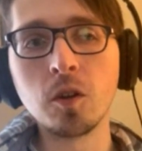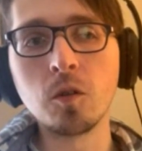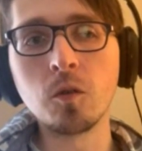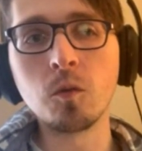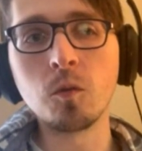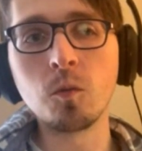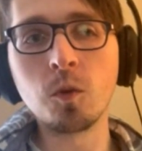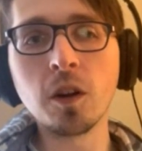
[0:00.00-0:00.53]

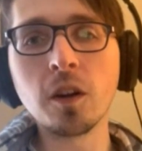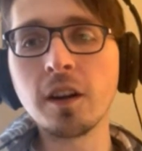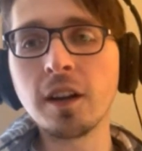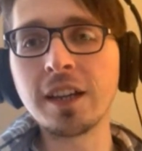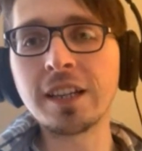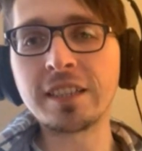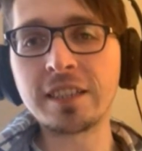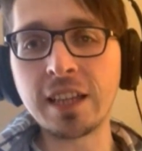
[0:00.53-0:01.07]
we're
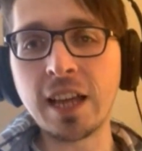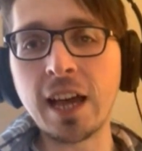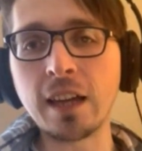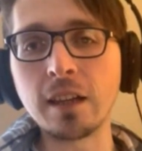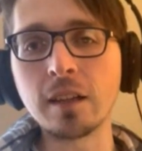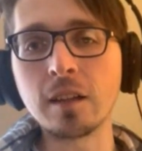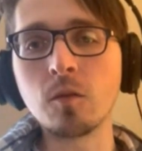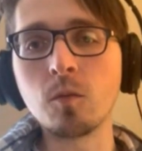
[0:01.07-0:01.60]

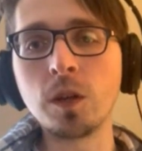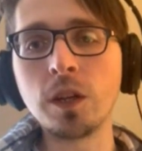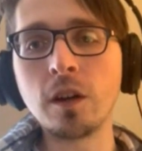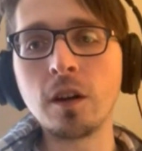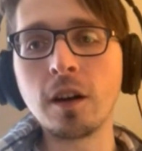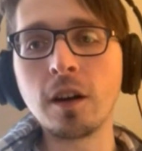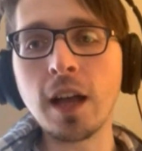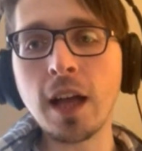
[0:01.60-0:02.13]
ecstatic. We
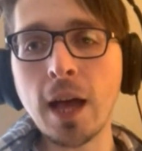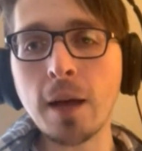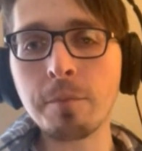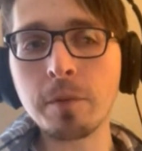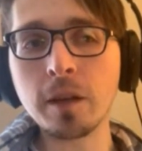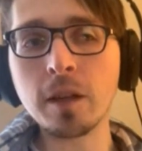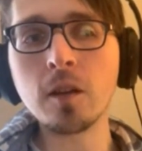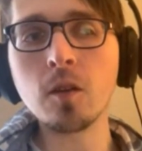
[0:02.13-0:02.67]
are
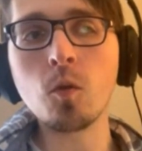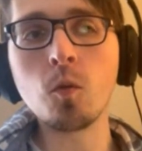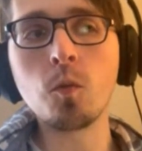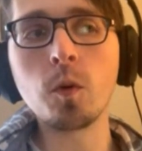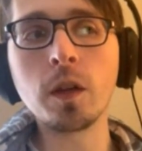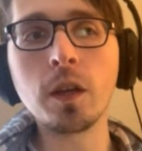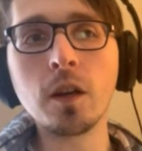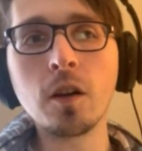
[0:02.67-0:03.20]
happy.
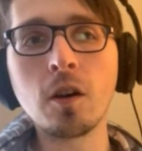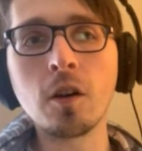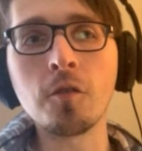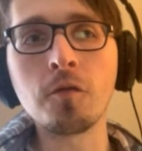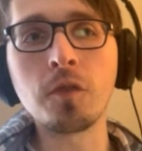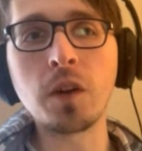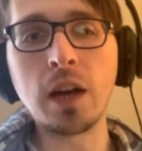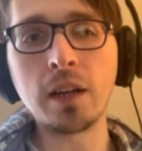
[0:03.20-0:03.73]
We are
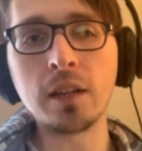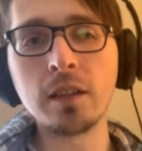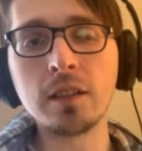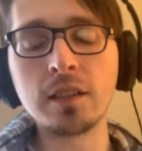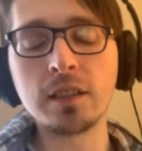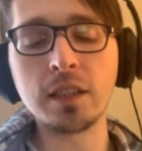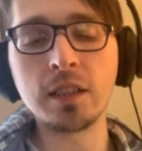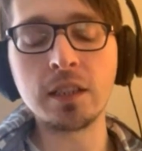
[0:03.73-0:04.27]
finally
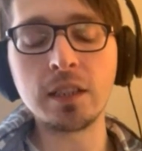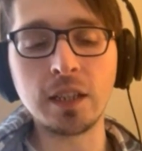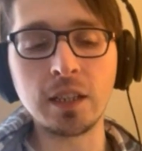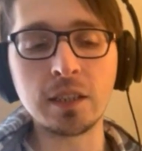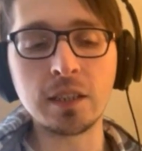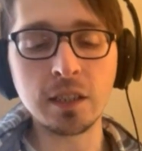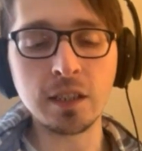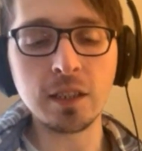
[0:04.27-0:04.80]
seeing
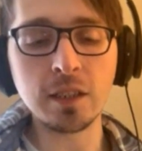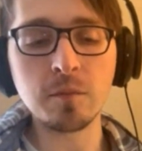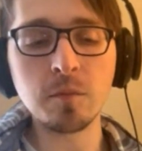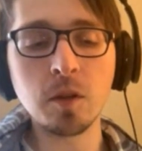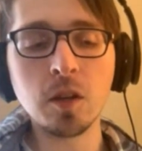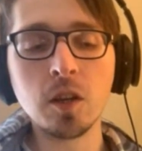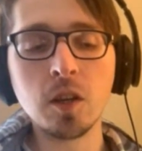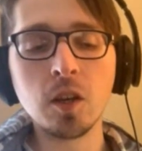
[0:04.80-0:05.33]
a
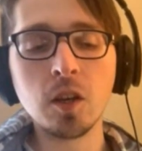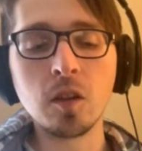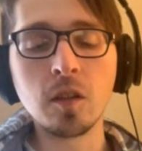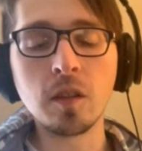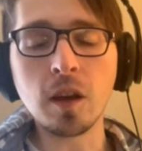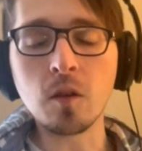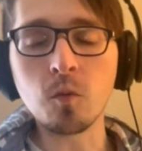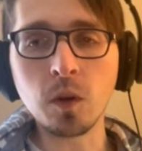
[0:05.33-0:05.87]
team
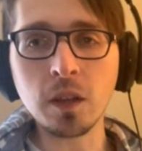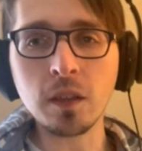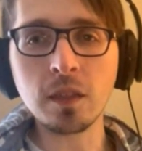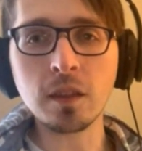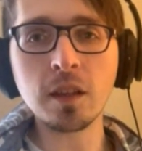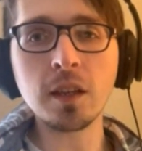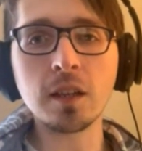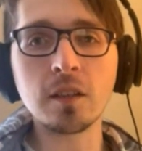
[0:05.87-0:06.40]
that we
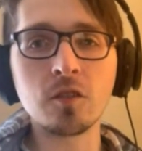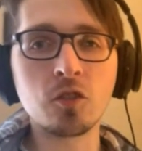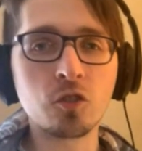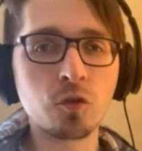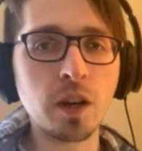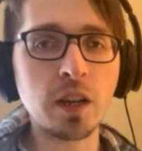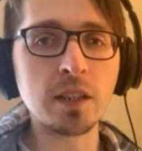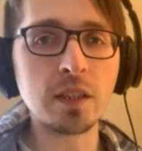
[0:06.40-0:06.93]
think is
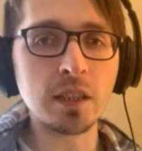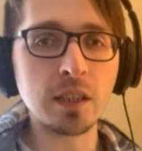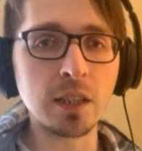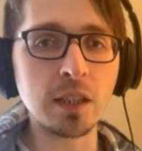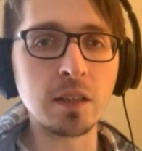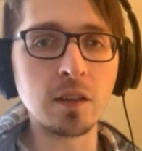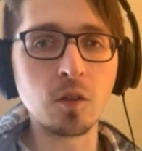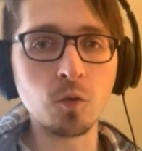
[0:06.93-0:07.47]
trending
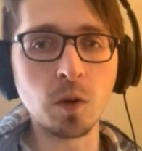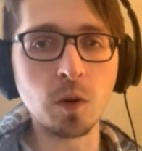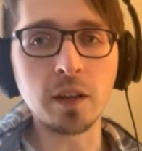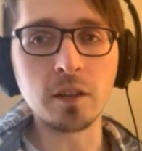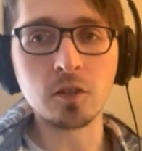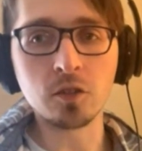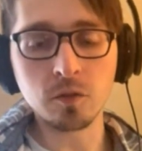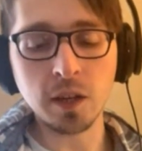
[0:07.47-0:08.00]
in the
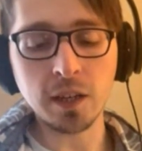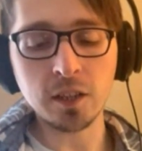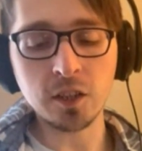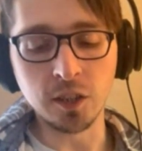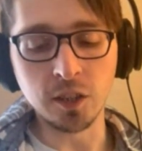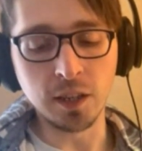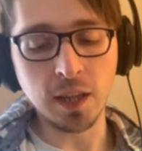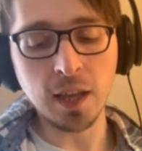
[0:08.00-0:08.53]
right
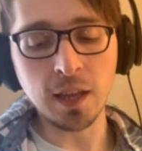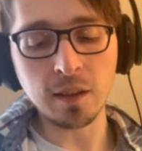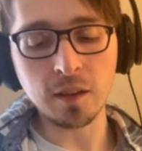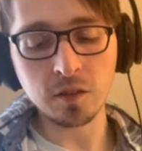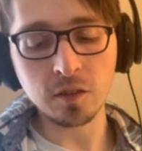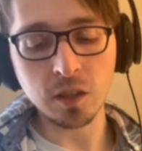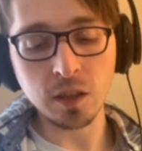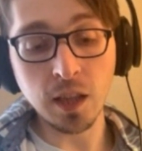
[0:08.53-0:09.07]
direction. And
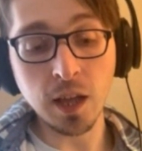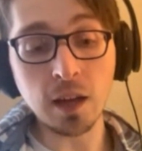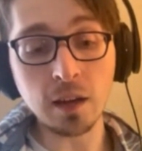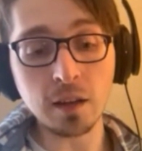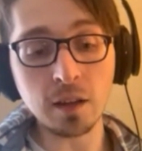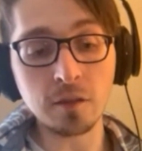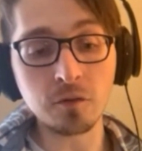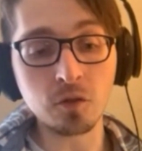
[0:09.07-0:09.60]
there's a
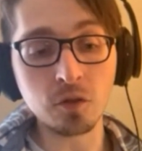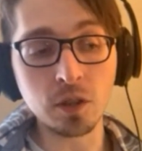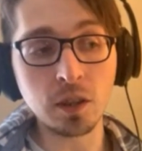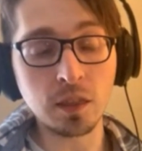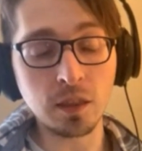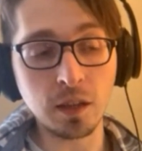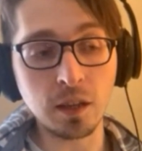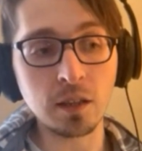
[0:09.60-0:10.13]
lot of good
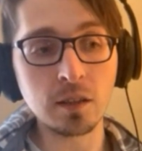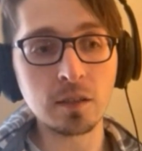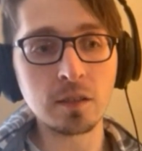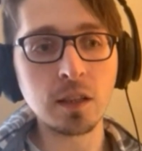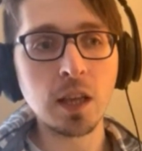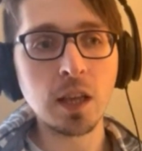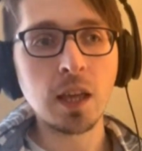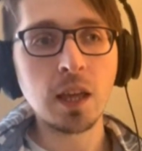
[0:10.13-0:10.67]

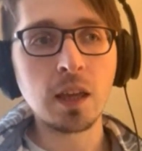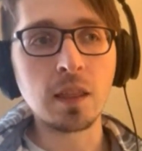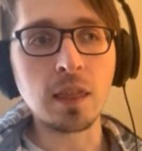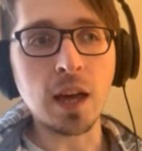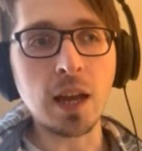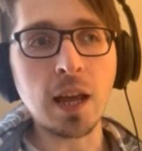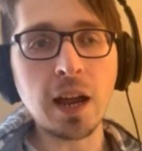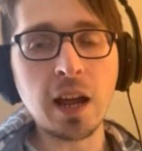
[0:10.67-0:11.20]
things
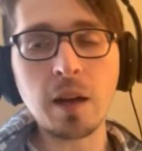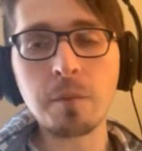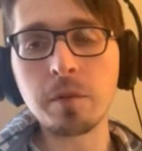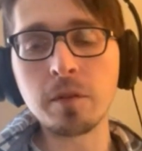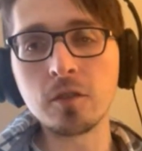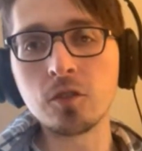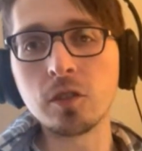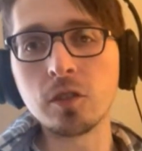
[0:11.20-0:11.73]
that
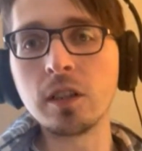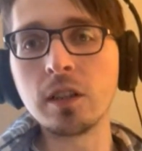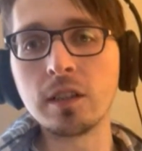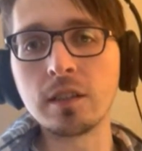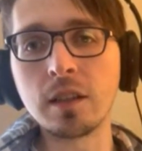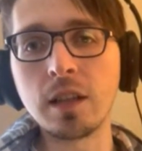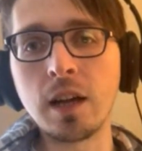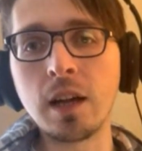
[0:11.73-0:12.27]
happened during
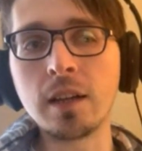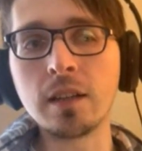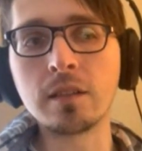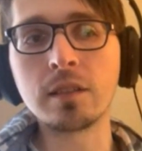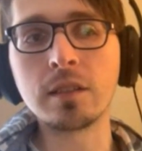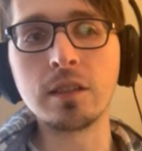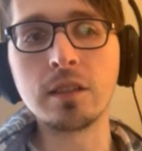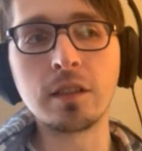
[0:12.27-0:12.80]
this
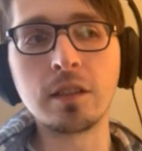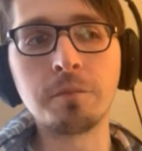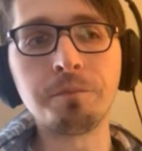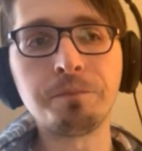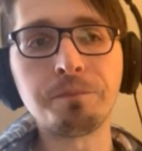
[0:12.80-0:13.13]
Lions season,